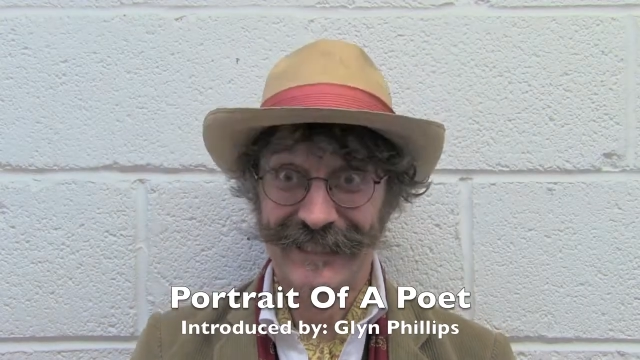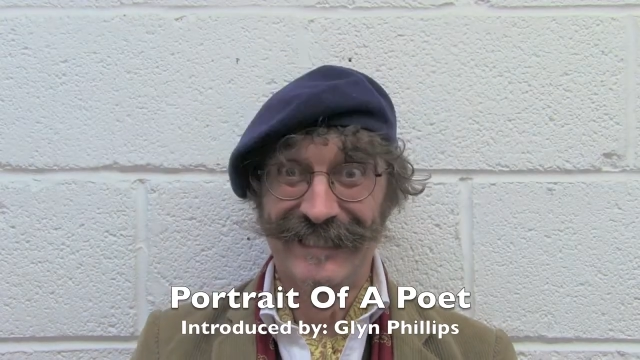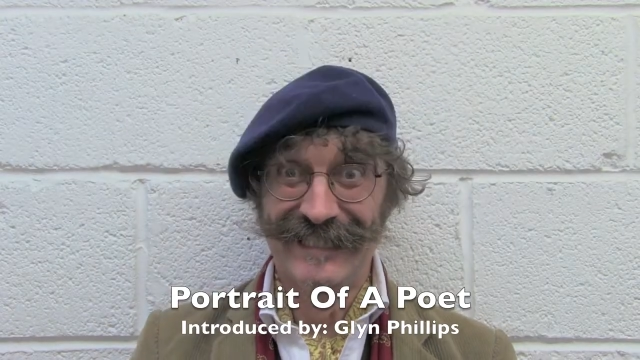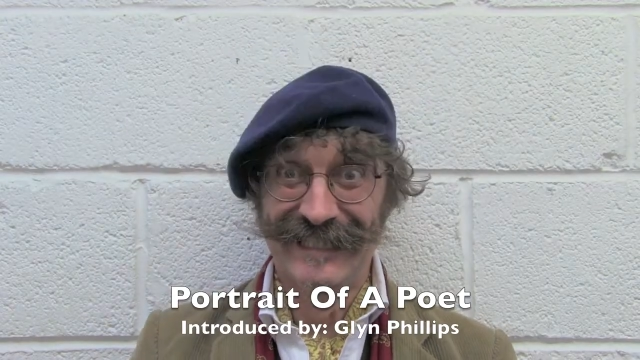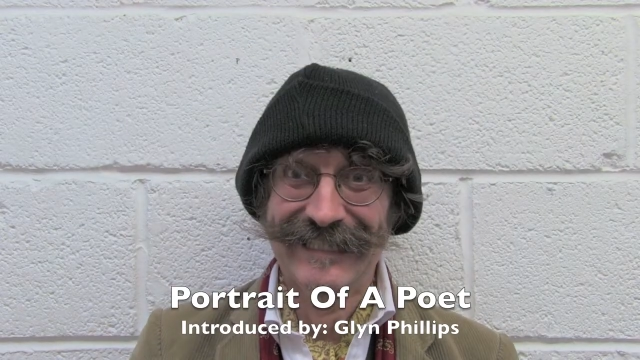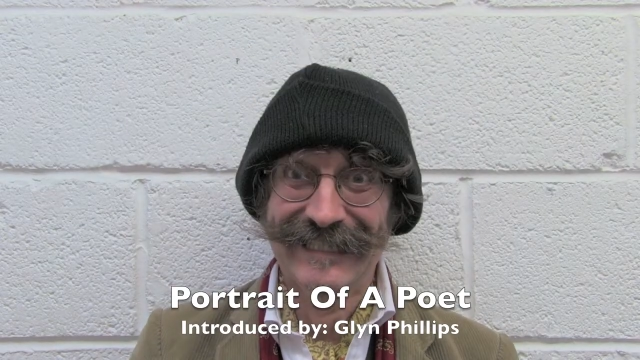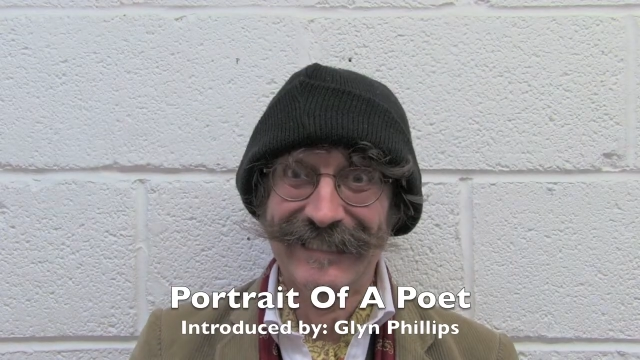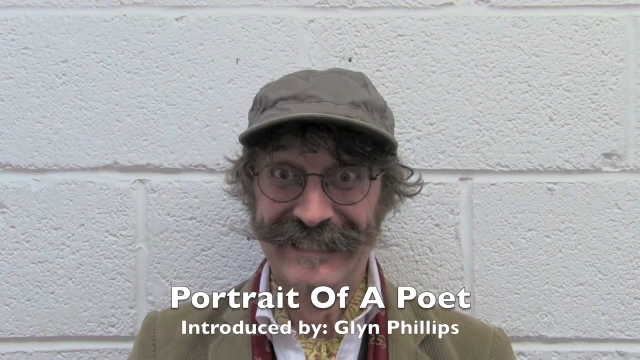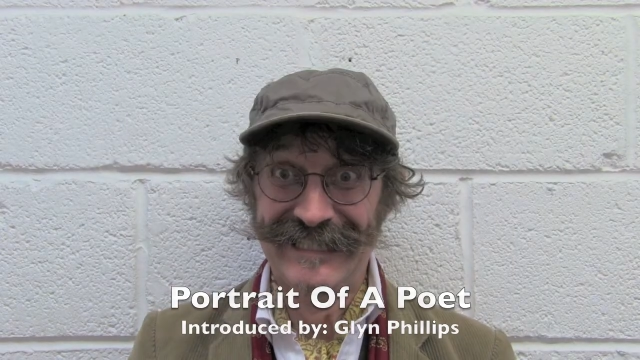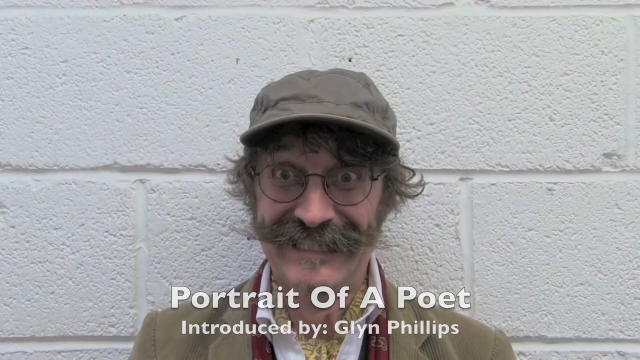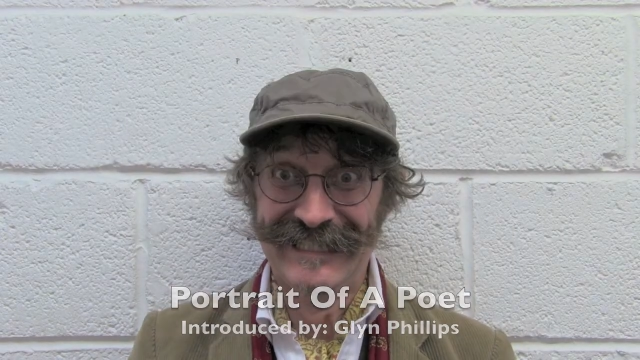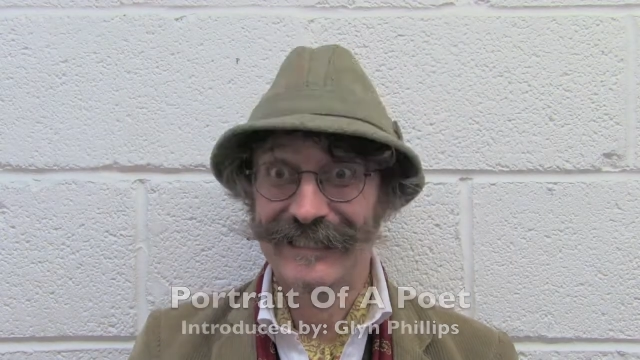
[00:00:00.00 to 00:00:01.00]
A day
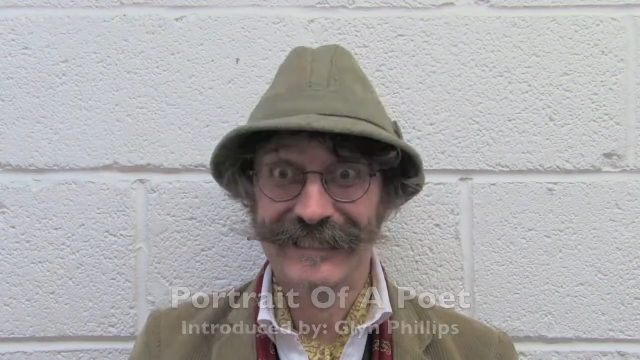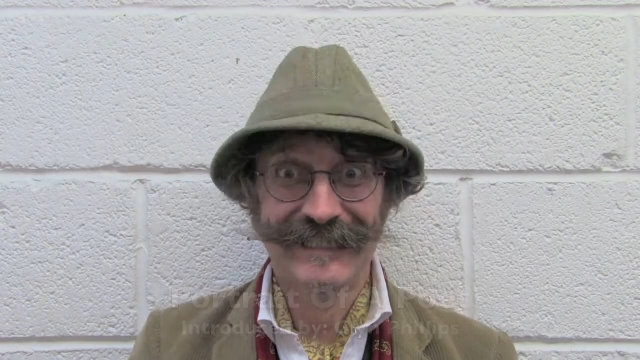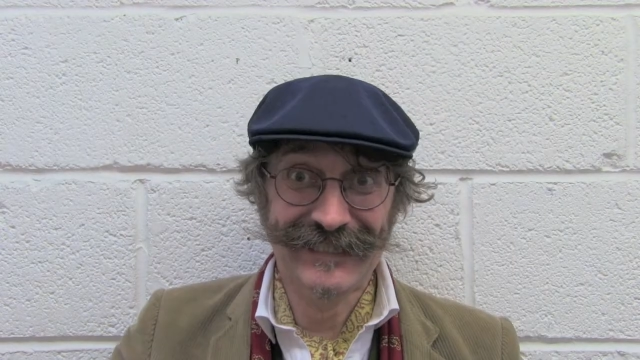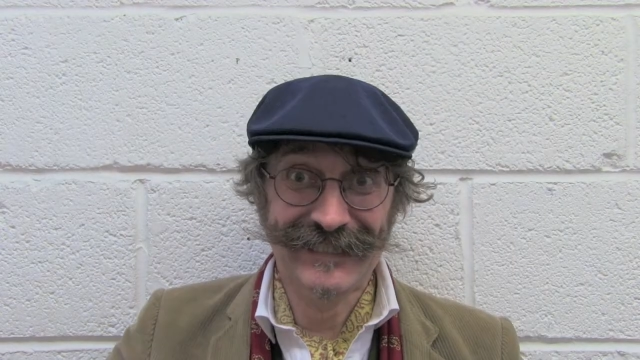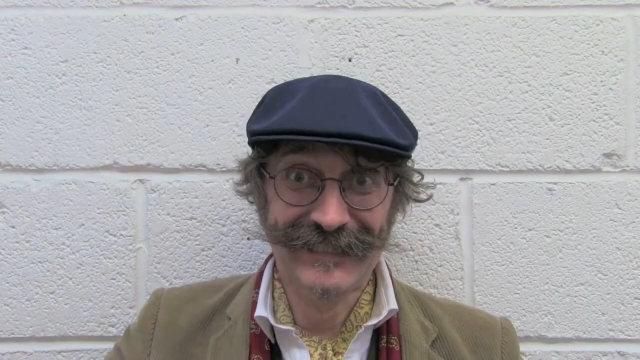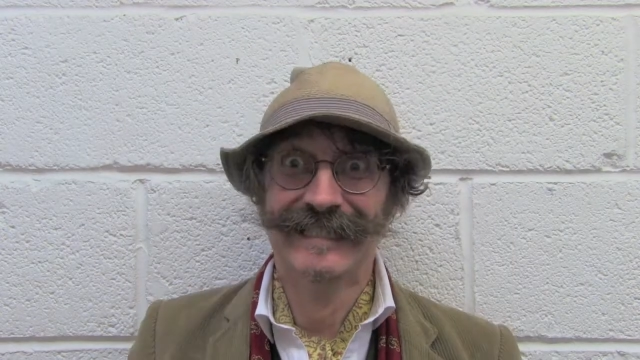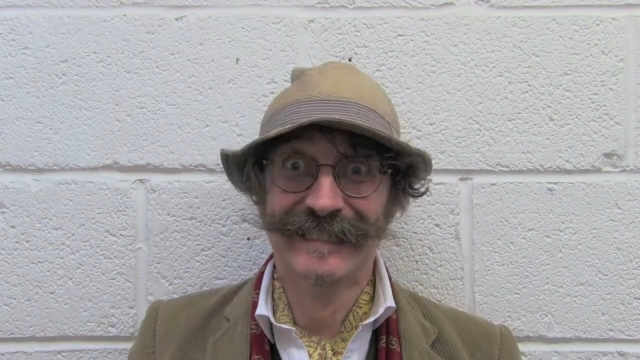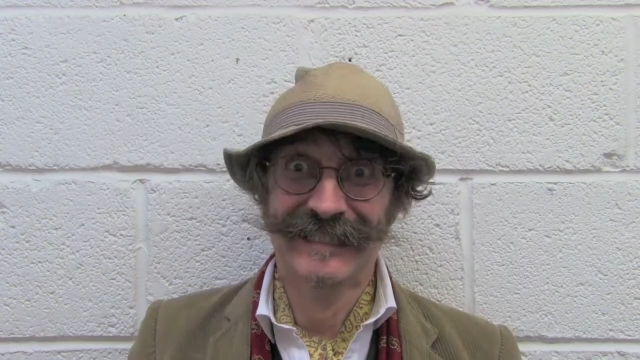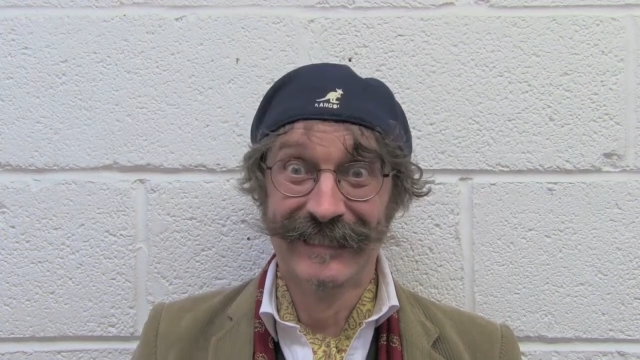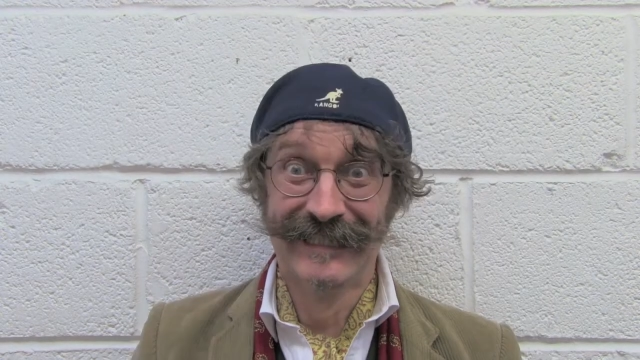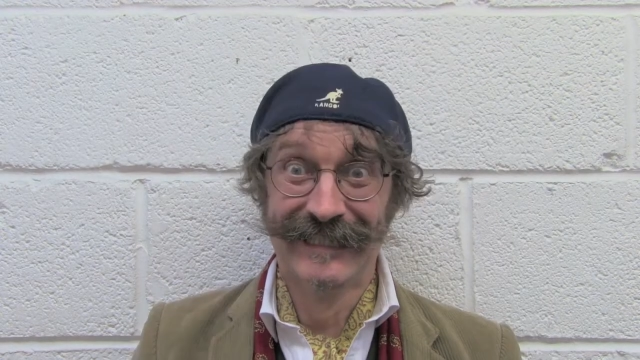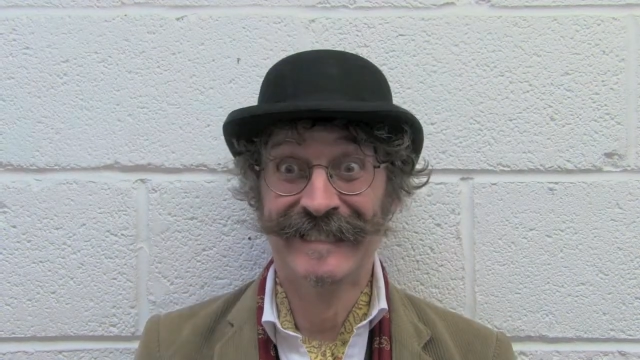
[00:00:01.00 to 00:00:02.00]
of painting
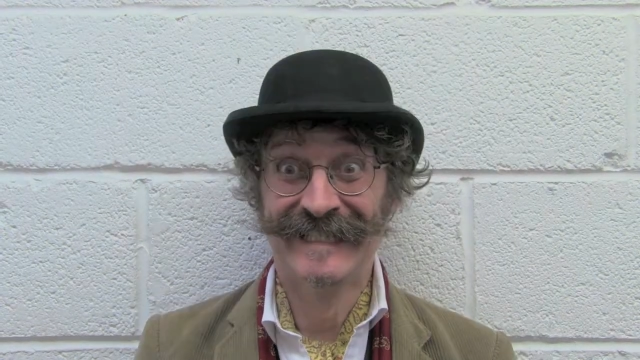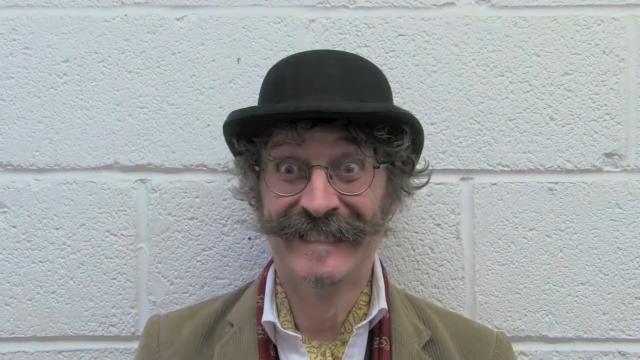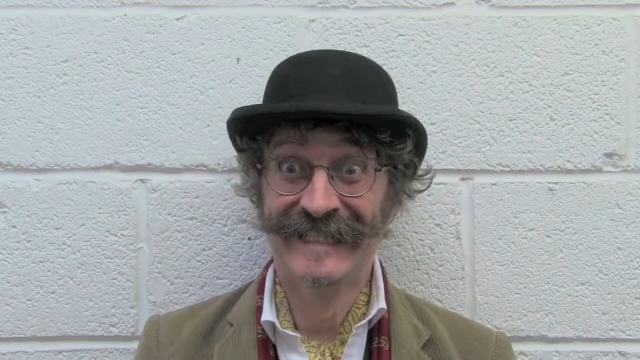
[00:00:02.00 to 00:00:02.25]
faces.